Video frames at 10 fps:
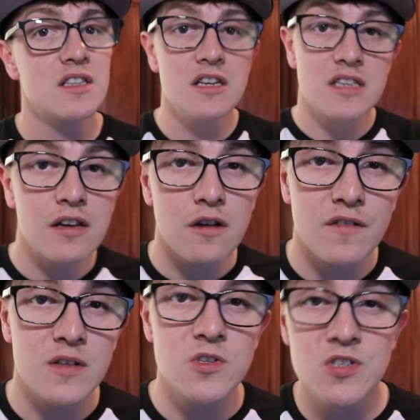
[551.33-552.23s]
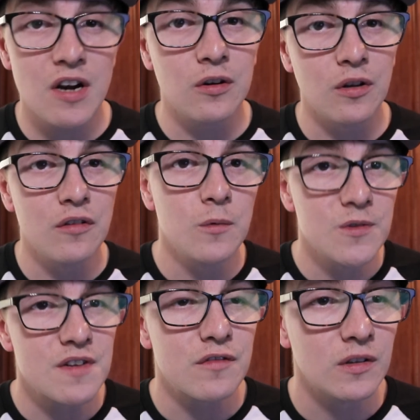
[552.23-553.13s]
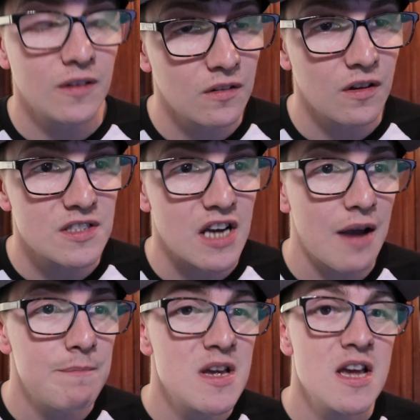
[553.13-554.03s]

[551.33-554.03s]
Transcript: Nintendo fans in general, have wanted for a long, long time,